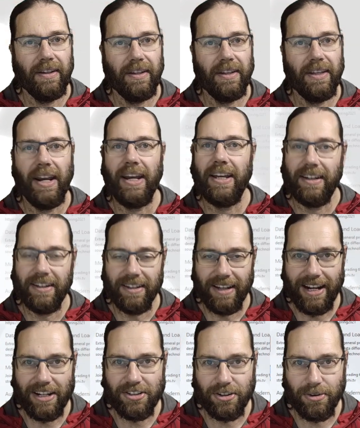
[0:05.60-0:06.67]
G'day,
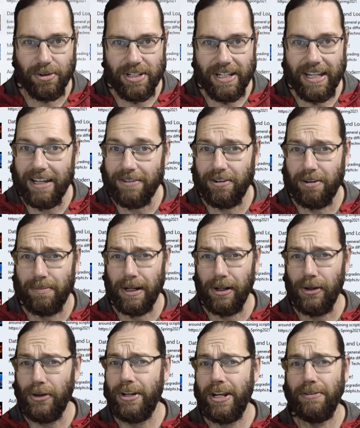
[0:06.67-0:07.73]
Alister Christie here from
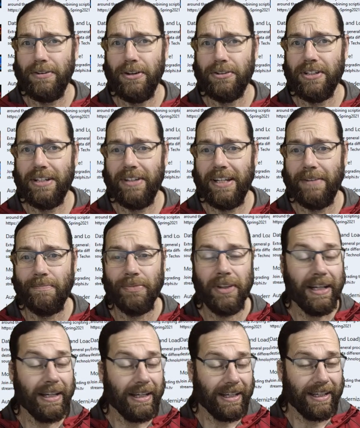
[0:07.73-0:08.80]
LearnDelphi.tv.
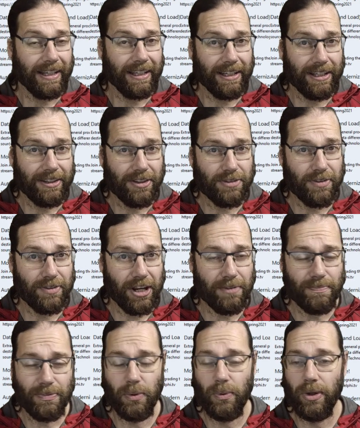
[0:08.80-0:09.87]
In this video,
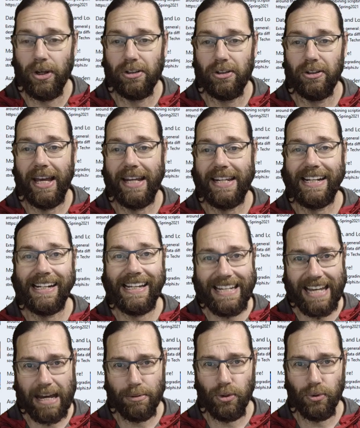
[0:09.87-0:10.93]
we're going to look at
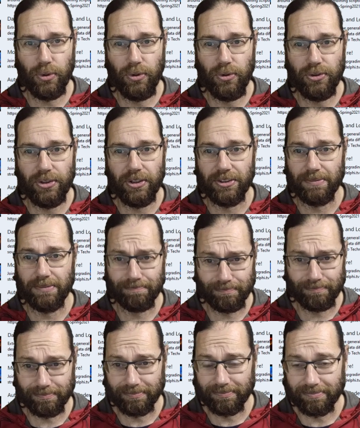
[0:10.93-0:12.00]
cleaning up your uses.
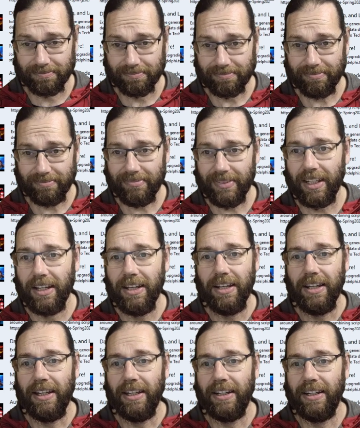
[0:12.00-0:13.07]

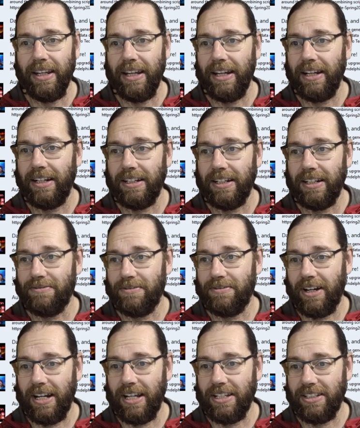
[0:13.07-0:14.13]
Now, if
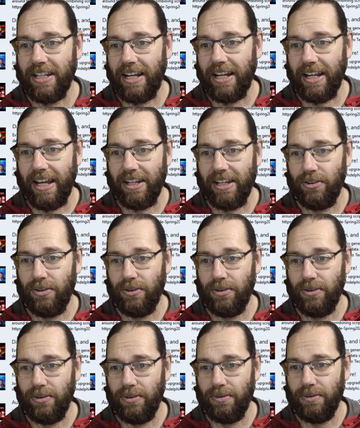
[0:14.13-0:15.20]
I start a
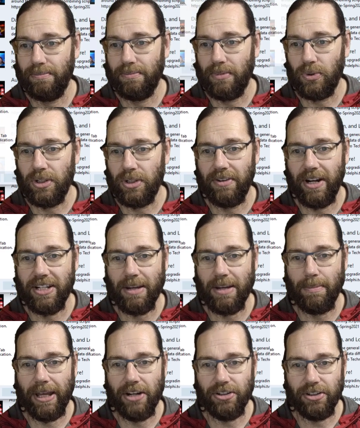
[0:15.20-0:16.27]
new multi-device
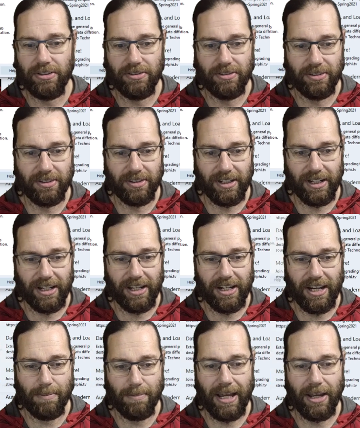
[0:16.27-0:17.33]
application, and
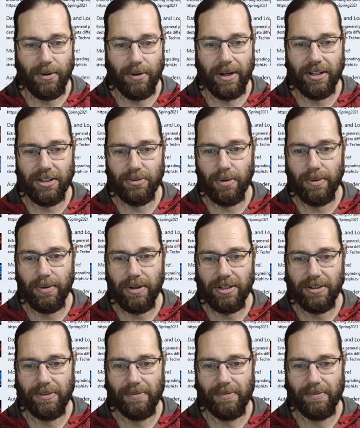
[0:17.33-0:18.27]
the blank one is what we want,